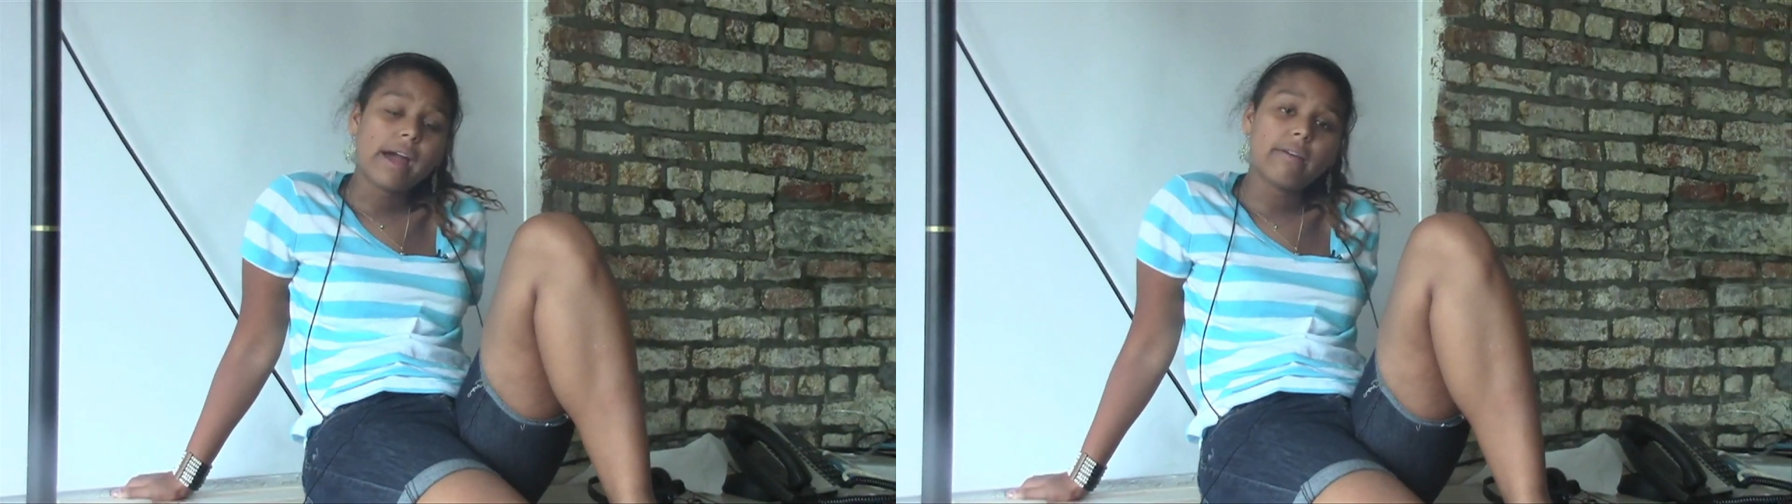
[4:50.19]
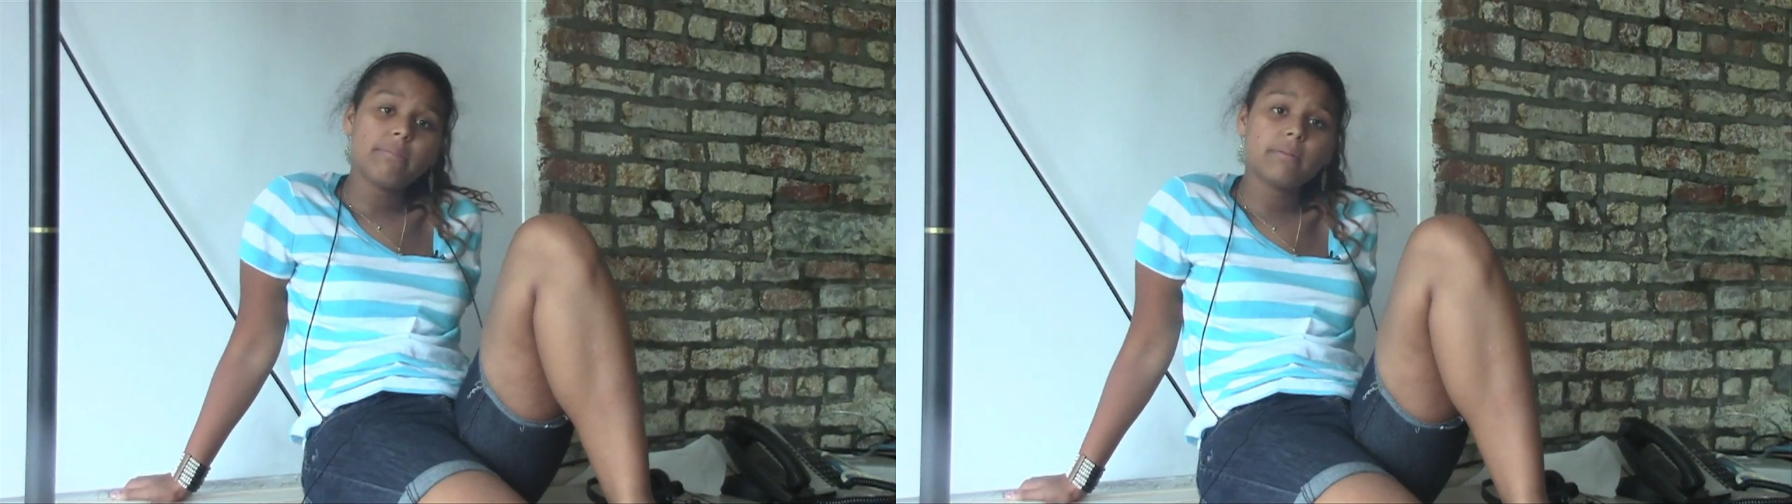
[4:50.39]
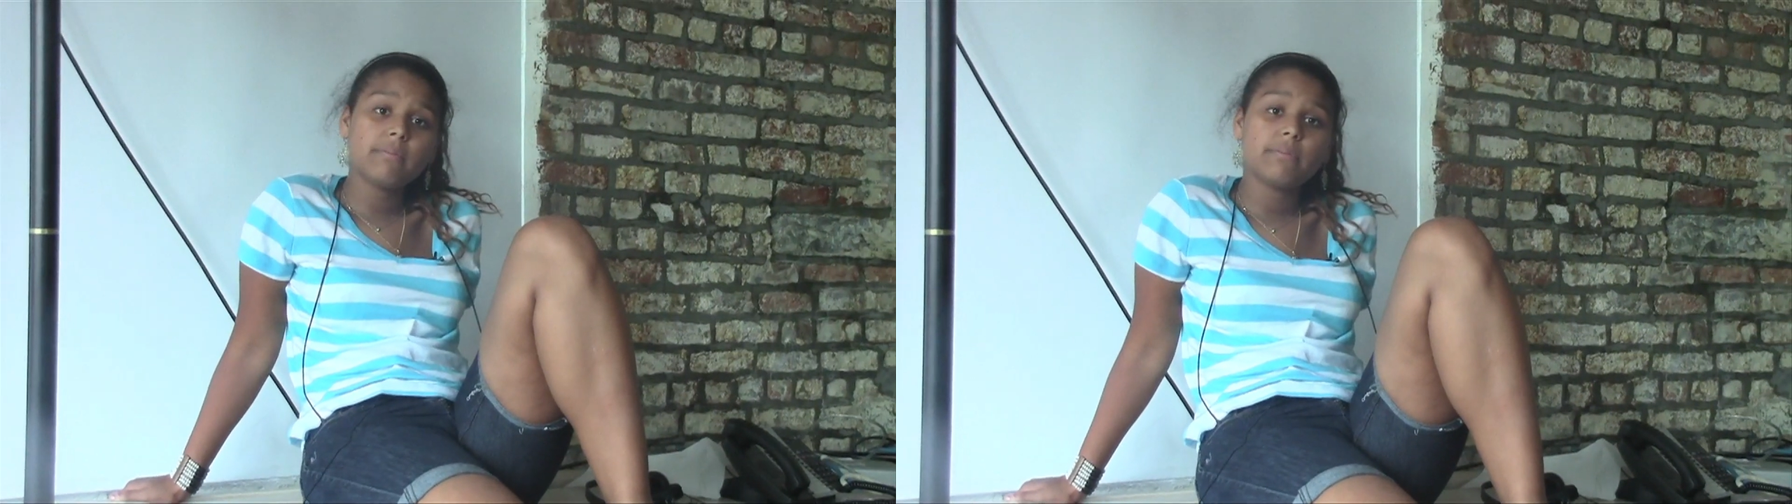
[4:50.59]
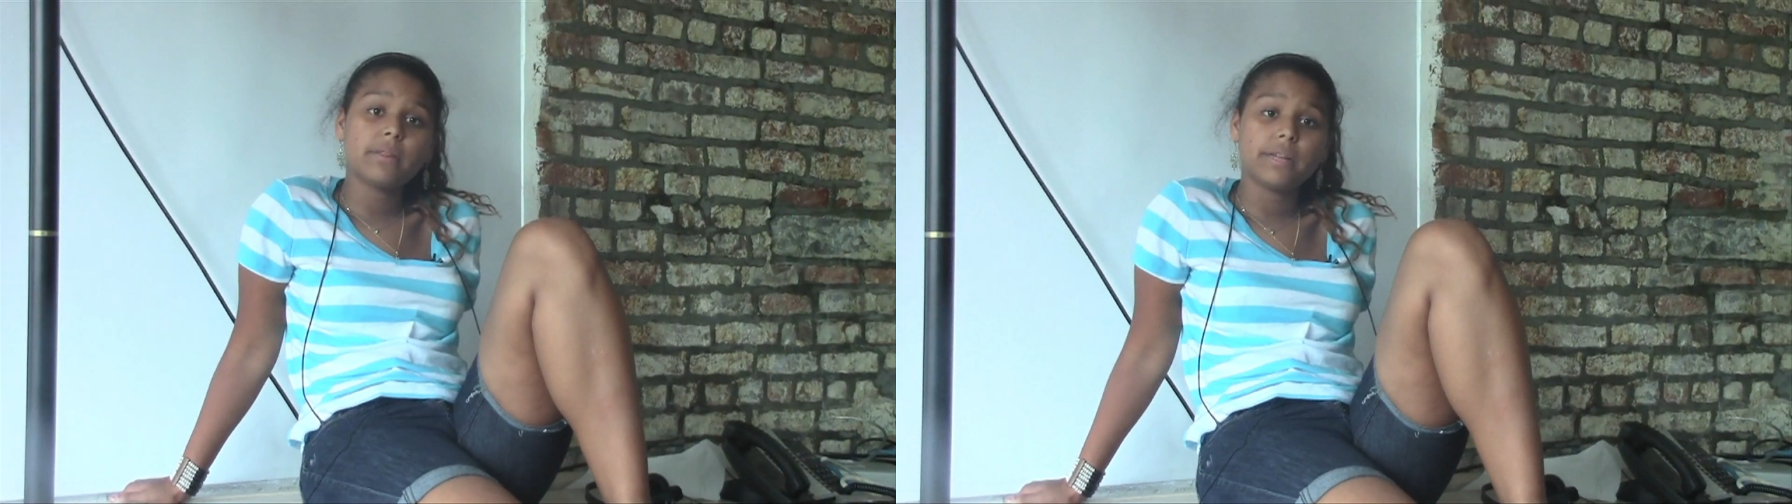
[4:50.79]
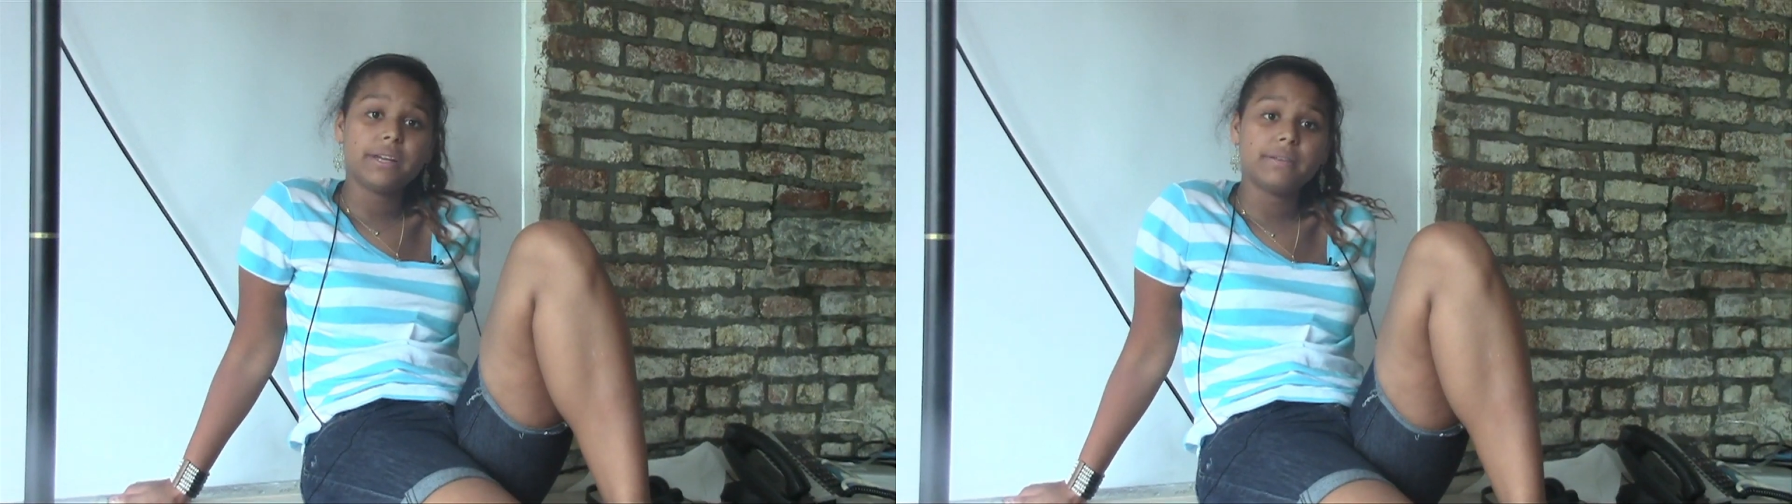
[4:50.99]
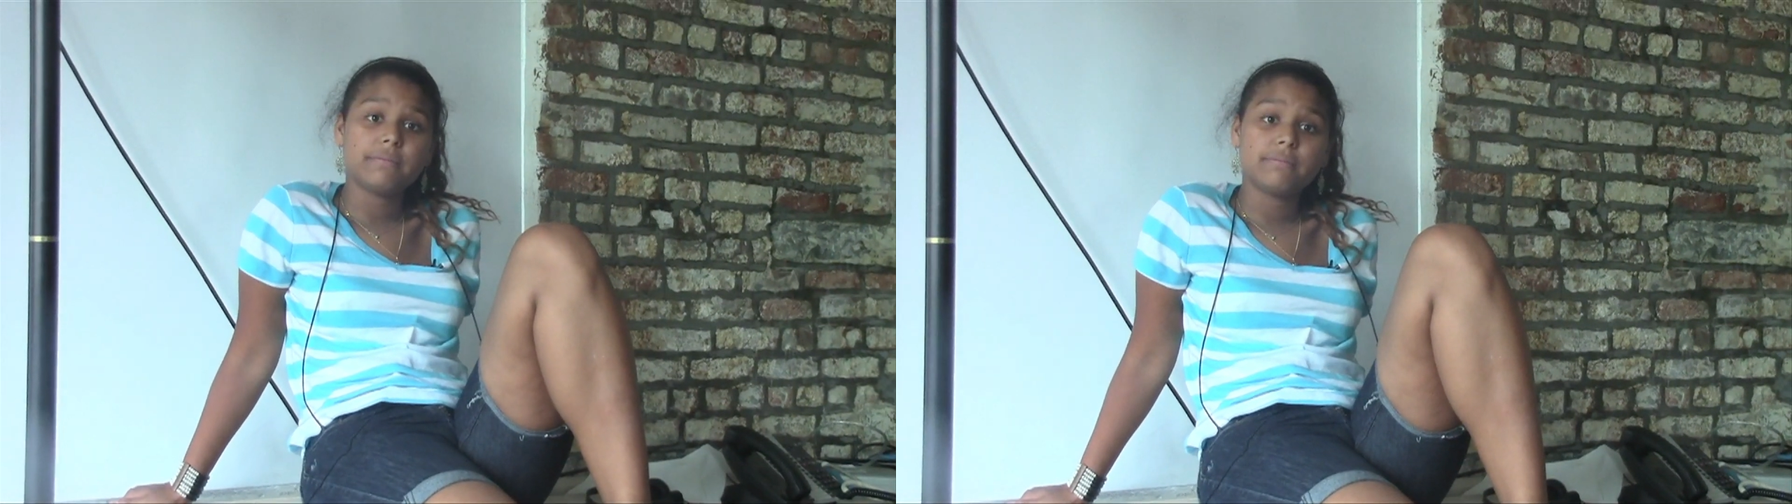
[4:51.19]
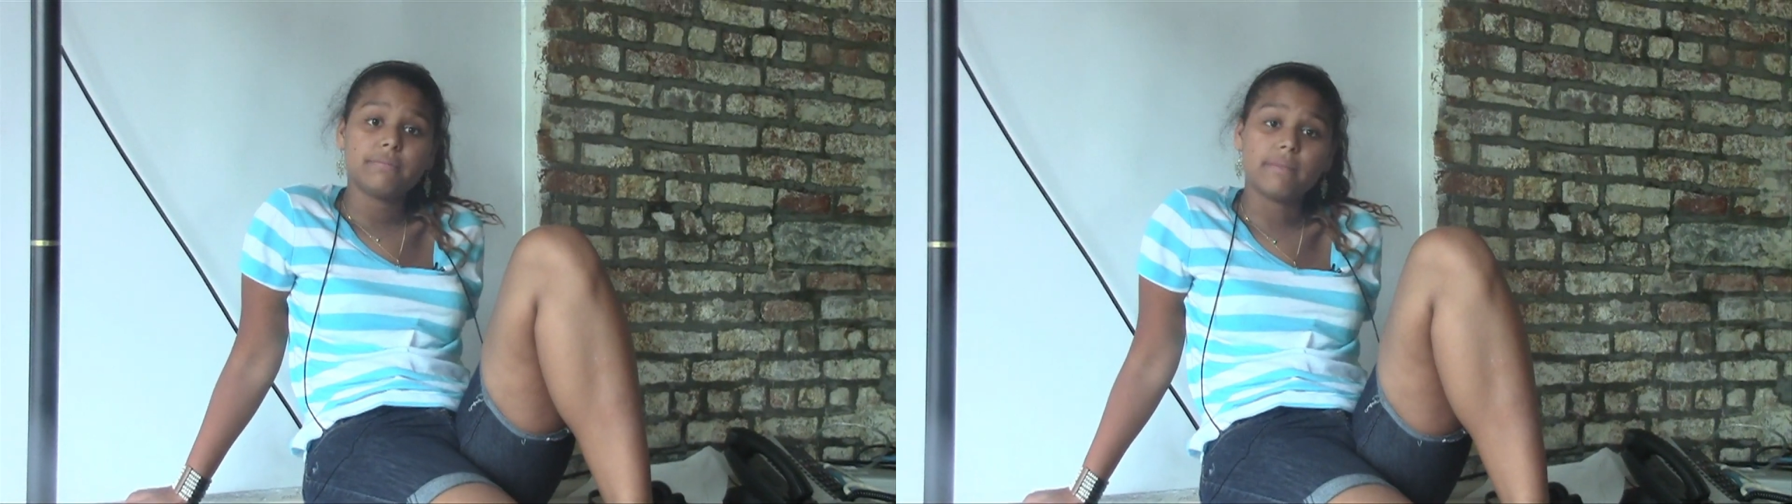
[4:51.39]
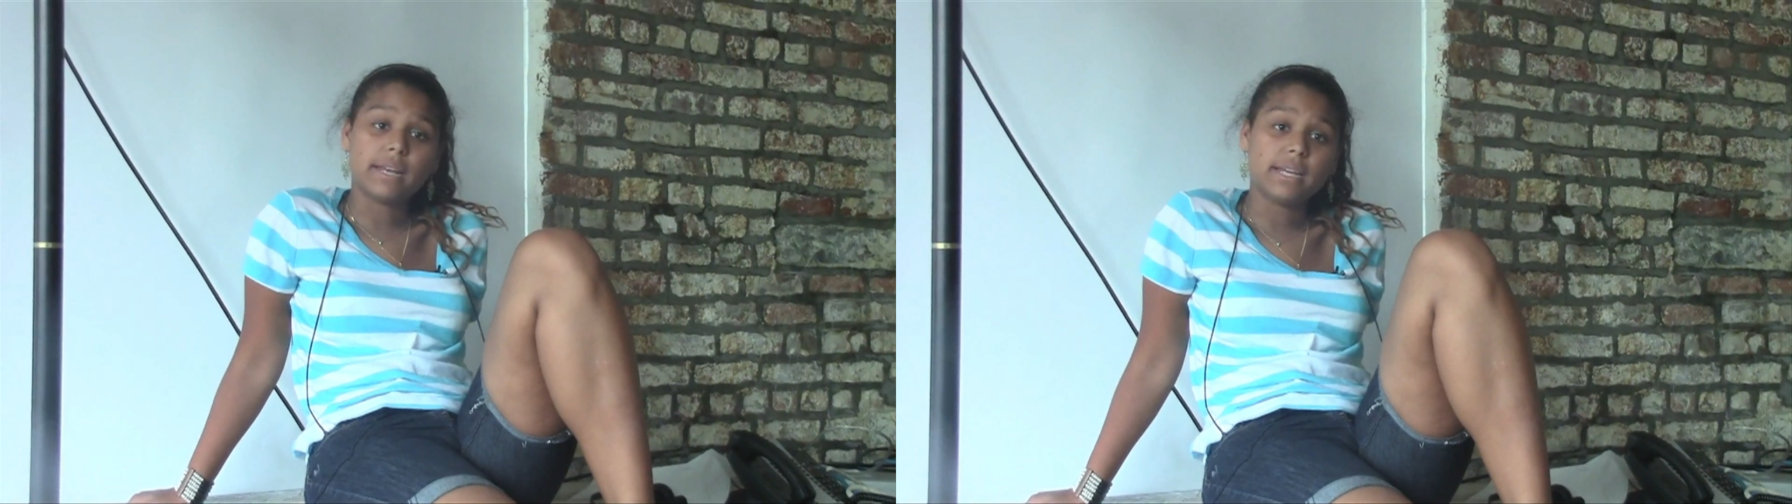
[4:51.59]
I've been bullied
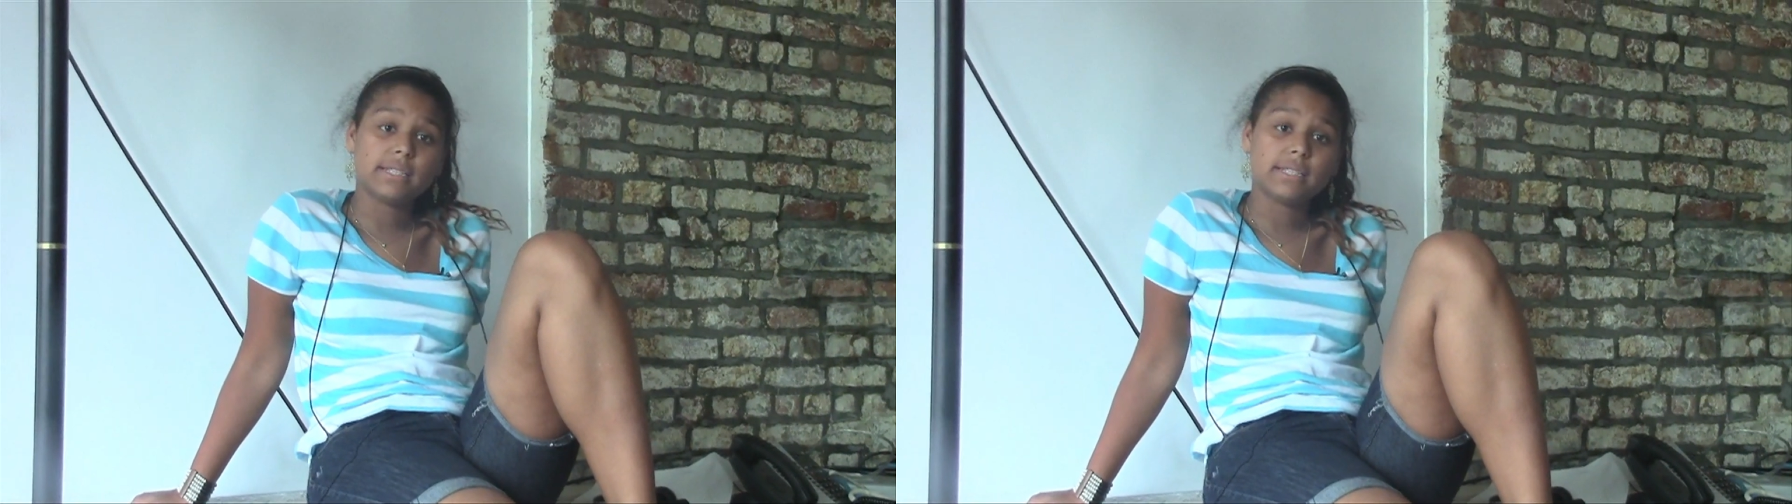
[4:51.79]
many